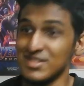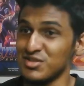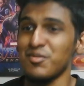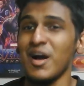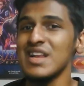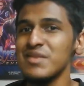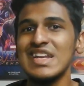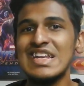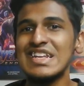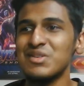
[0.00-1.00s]

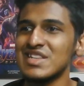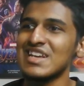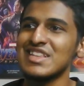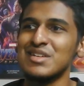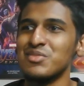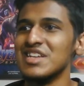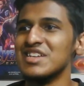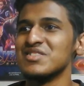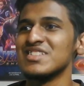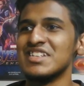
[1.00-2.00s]
Spider-Man India was actually a pretty
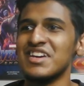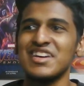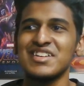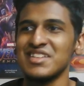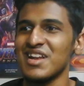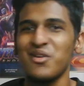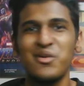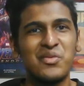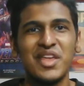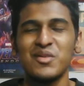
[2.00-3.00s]
interesting character. That
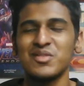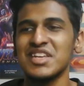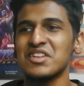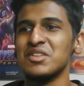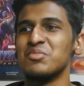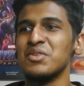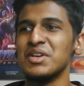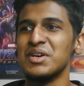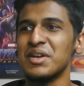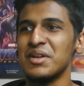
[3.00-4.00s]
whole thing was actually pretty
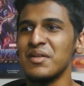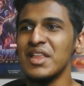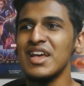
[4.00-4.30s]
good.